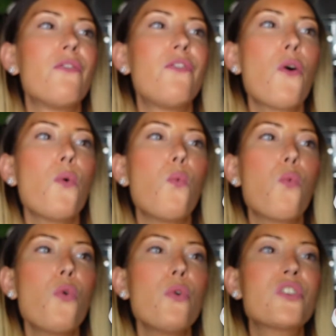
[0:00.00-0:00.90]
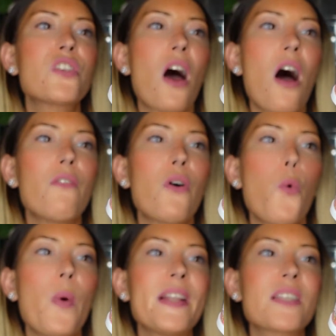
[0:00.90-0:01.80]
the Woods
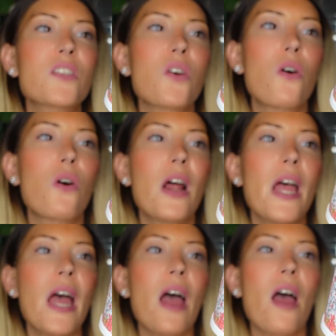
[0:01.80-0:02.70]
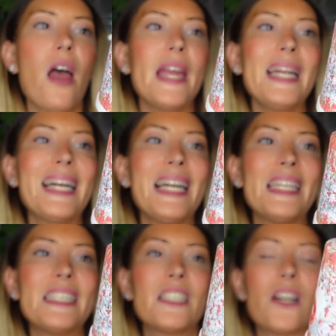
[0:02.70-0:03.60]
of Windsor,
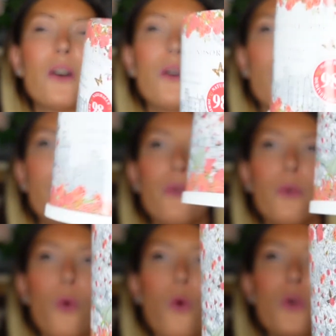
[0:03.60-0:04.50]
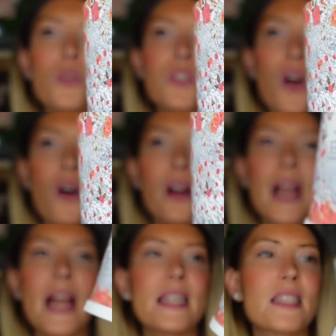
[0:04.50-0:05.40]
England rose
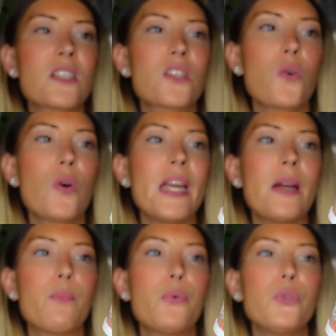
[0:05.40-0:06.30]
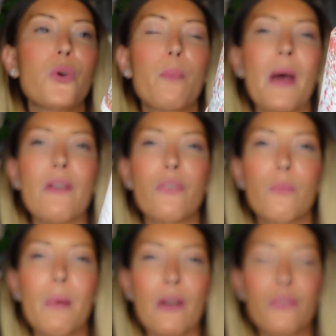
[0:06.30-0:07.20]
anglaise, so poudre
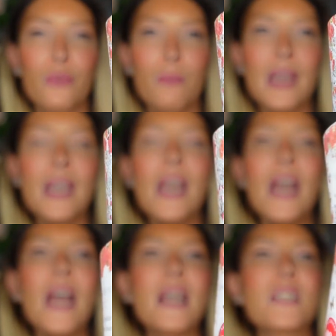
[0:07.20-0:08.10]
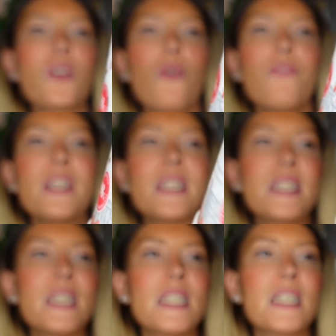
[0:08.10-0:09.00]
parfumé. So
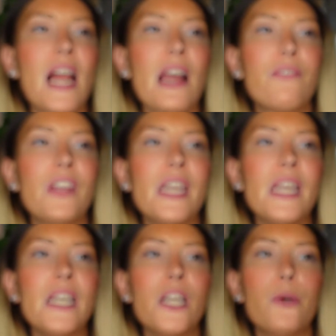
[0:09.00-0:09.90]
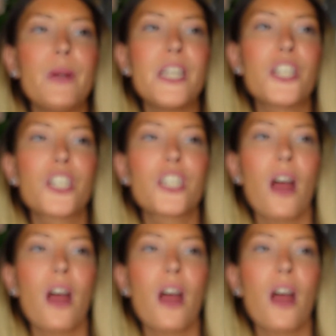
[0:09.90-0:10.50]
this is like the English